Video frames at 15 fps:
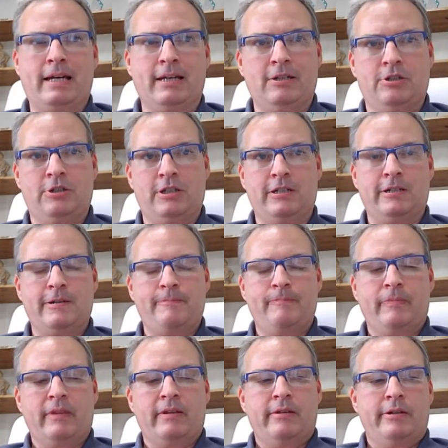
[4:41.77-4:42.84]
packaging.
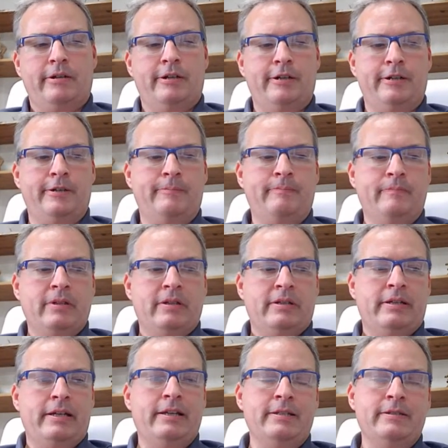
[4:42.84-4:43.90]

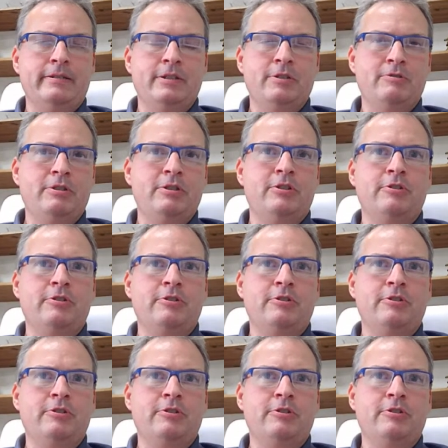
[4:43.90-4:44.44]
And